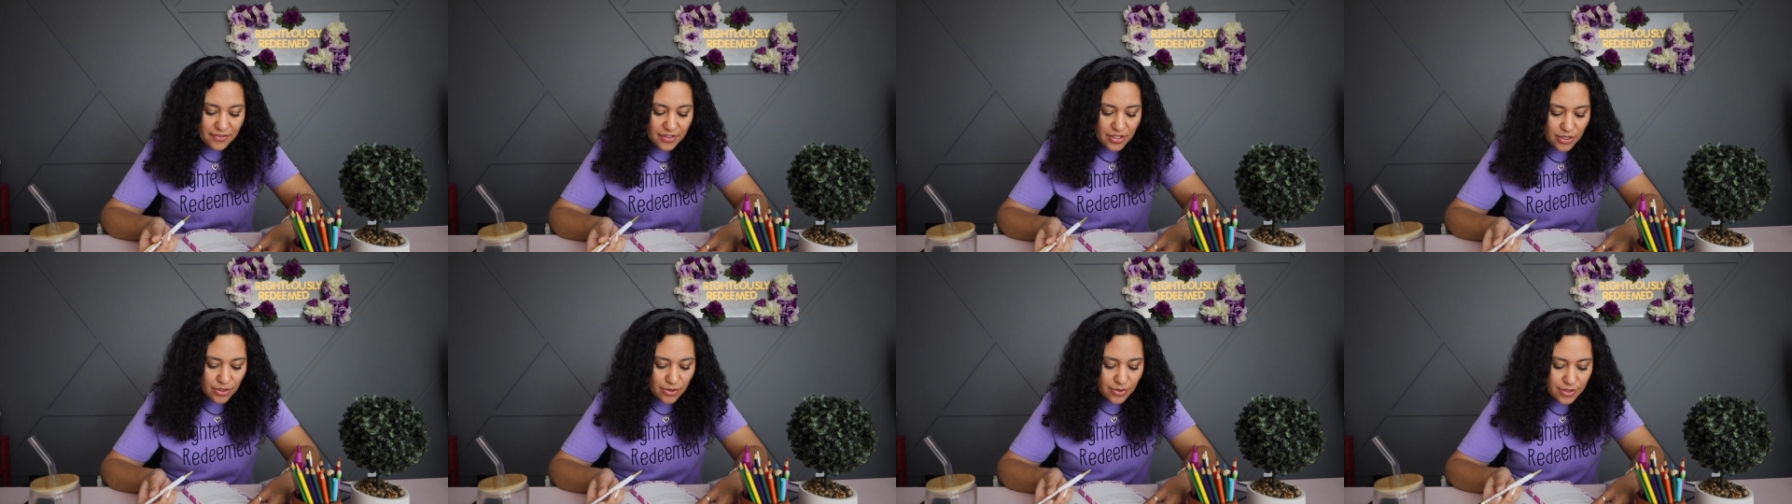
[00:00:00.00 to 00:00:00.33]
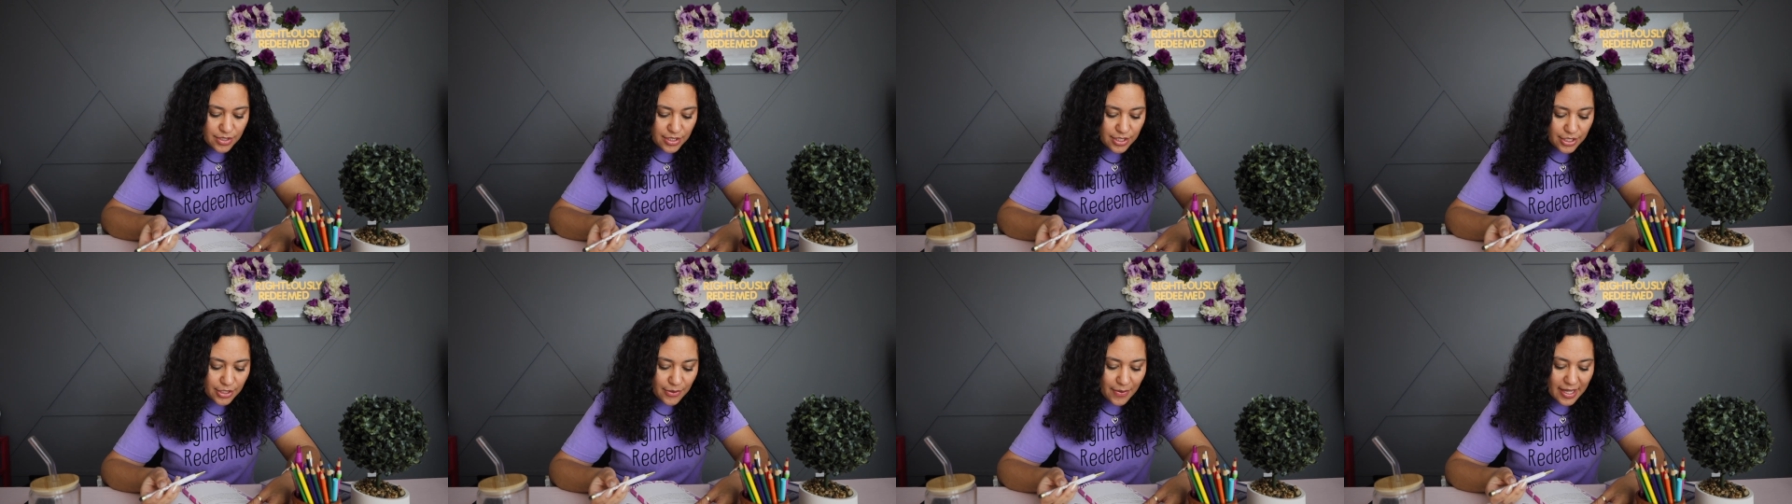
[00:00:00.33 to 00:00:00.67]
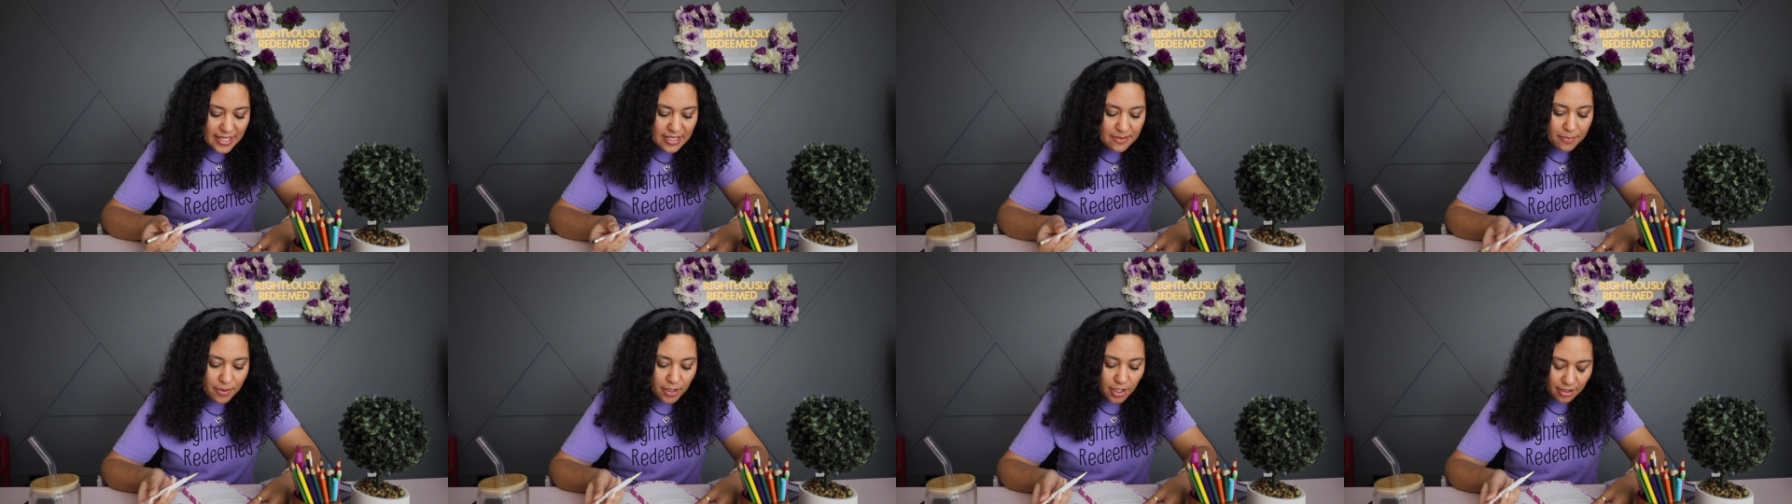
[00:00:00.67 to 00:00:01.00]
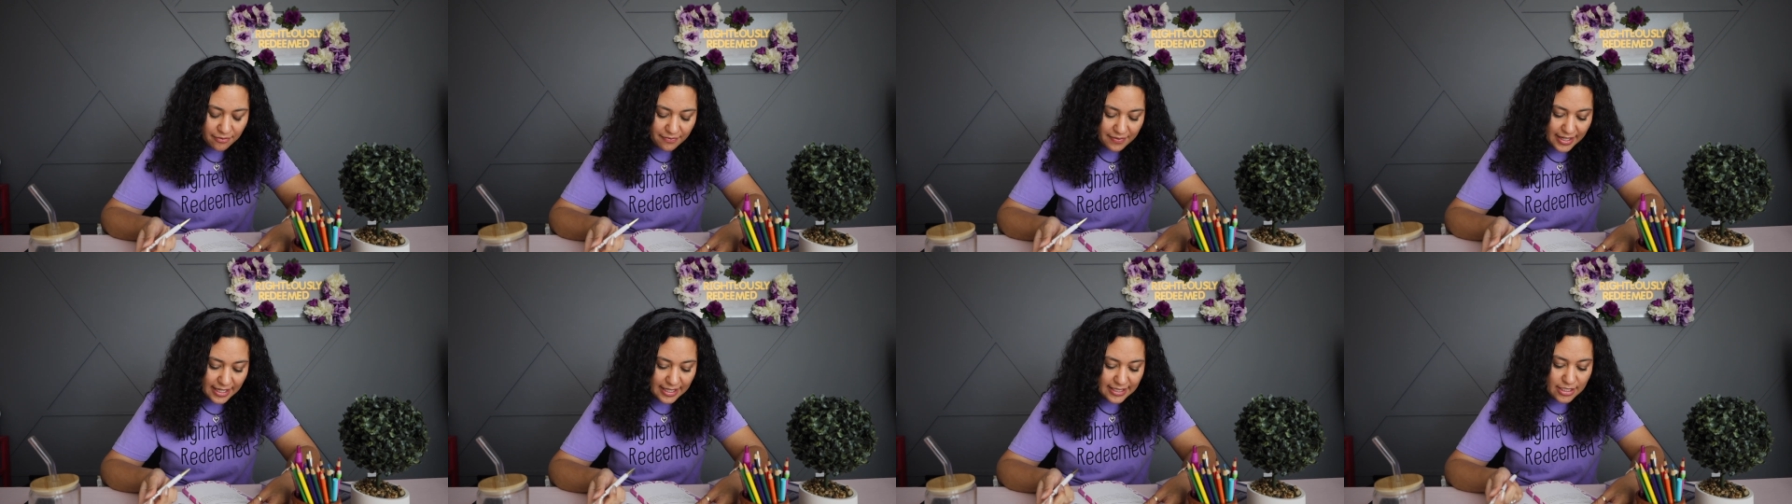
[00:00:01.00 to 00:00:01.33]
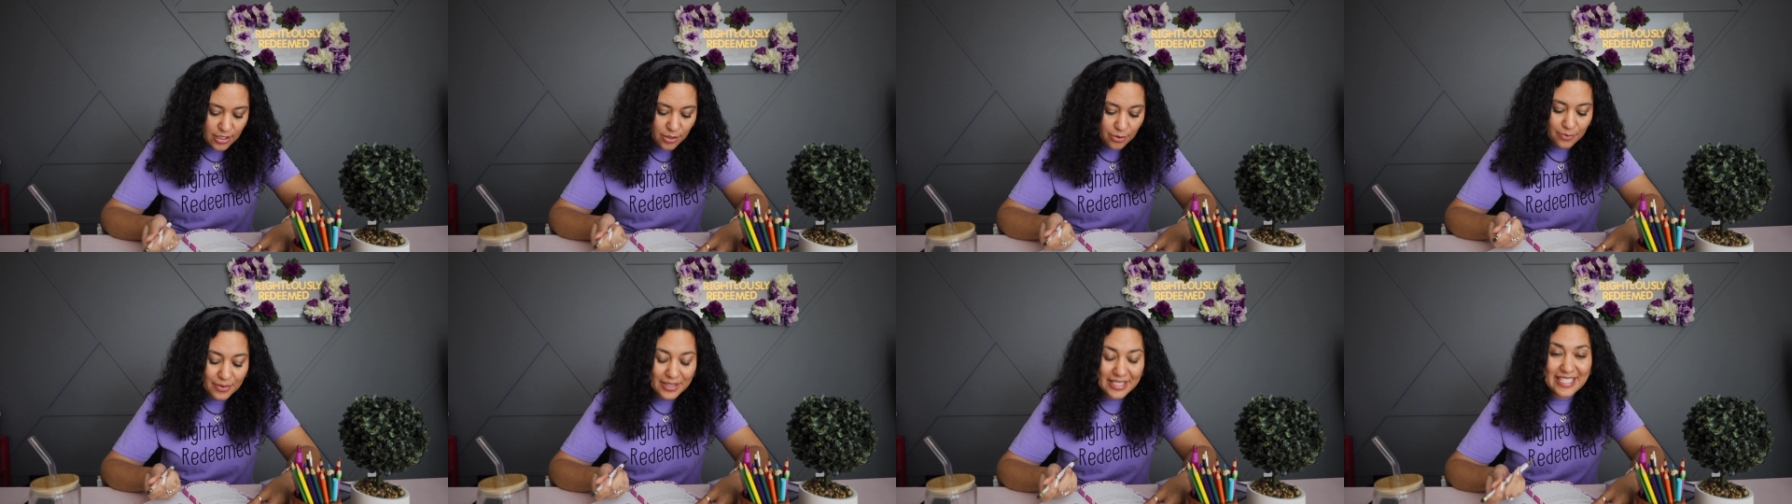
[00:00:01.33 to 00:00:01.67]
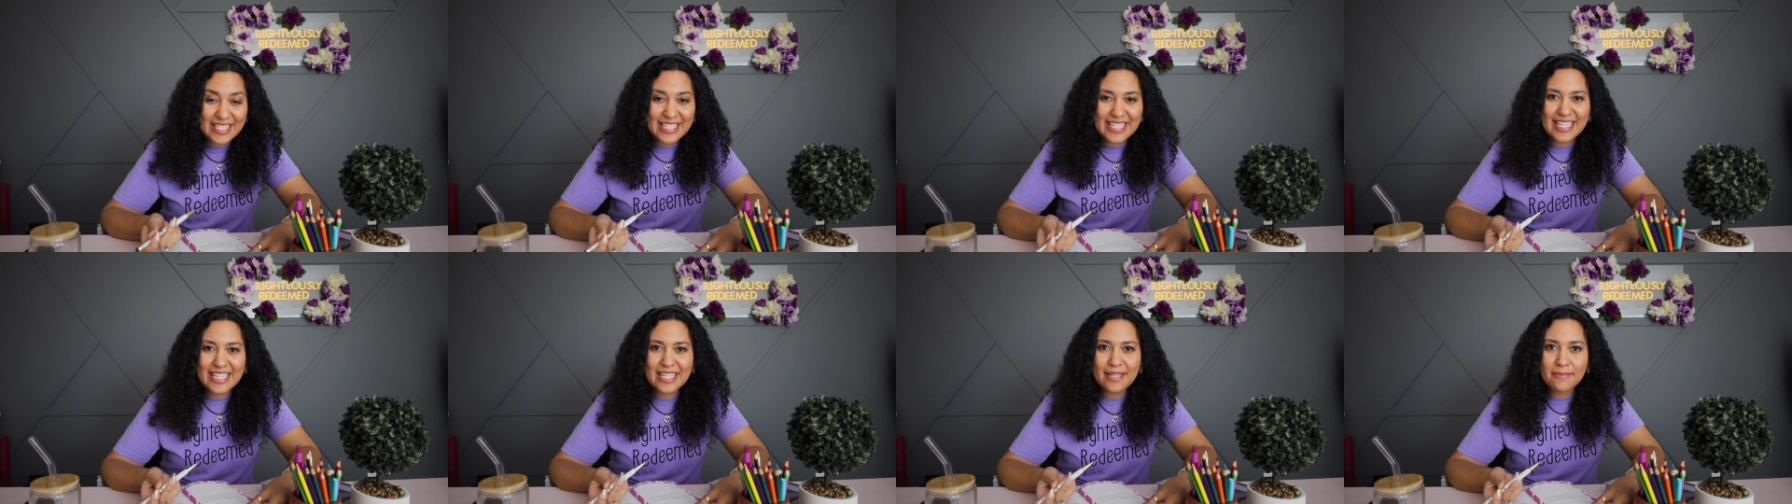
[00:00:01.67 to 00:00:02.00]
views you as perfect,
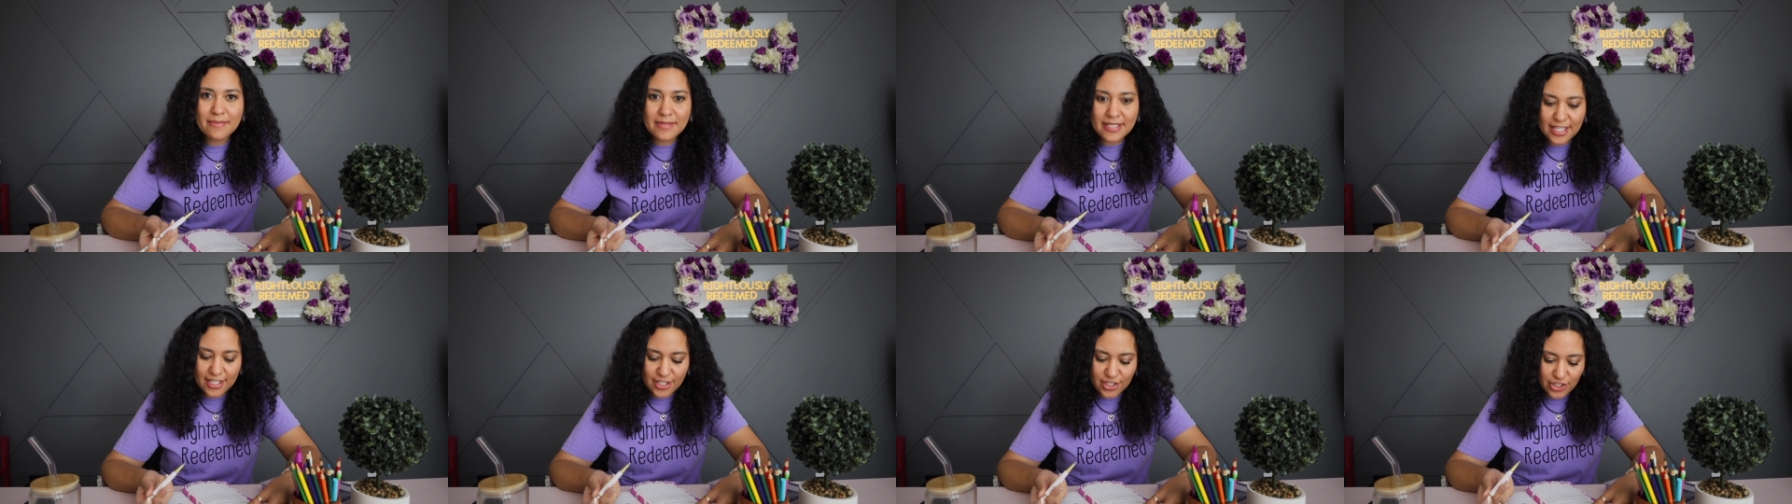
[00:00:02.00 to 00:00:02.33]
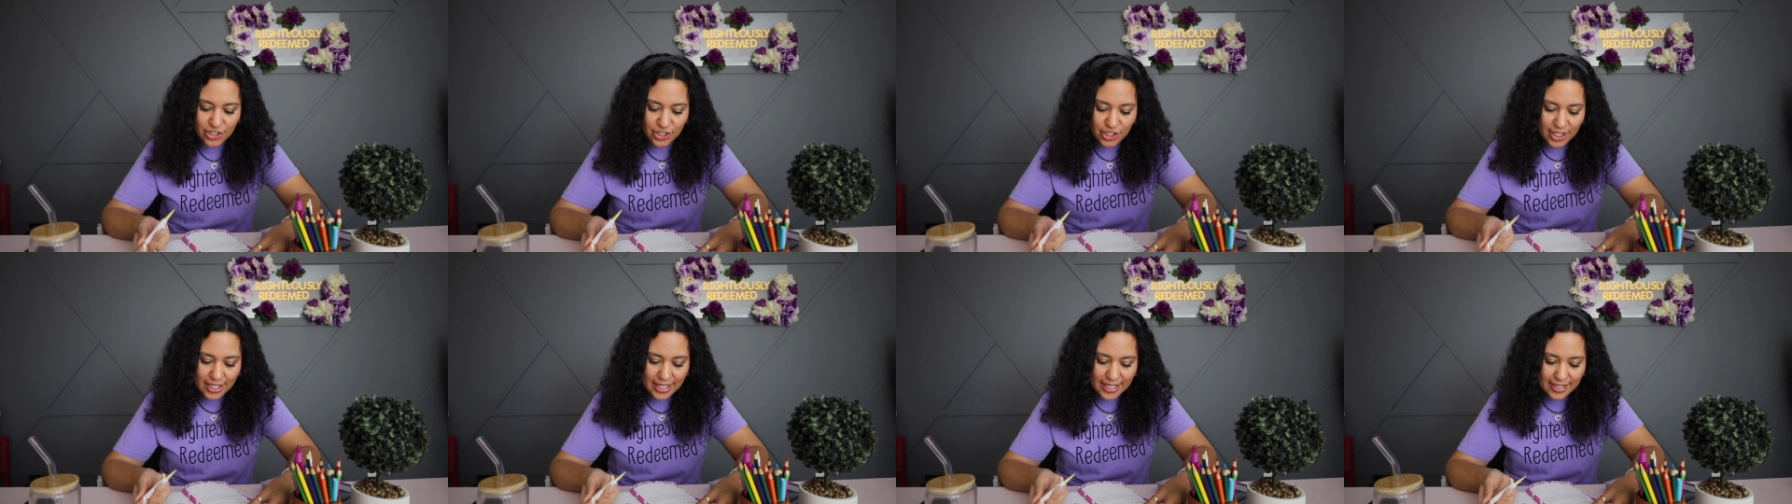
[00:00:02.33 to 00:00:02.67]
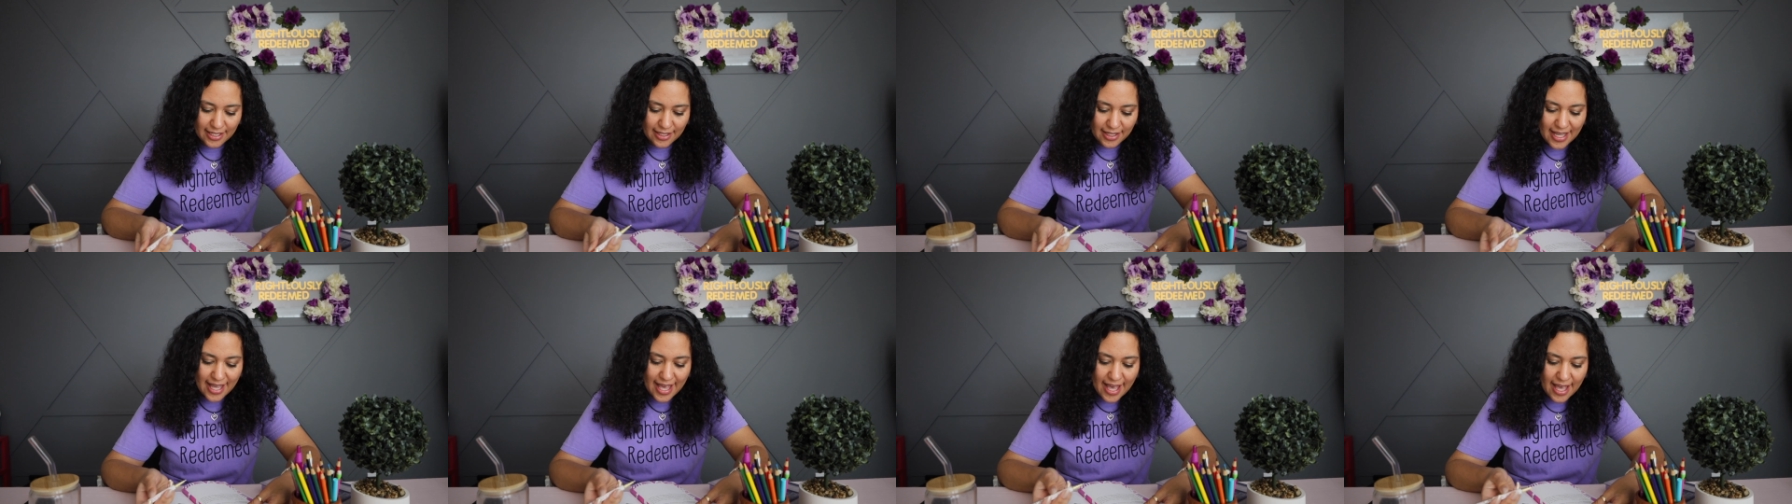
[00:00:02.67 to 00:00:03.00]
redeemed, and good.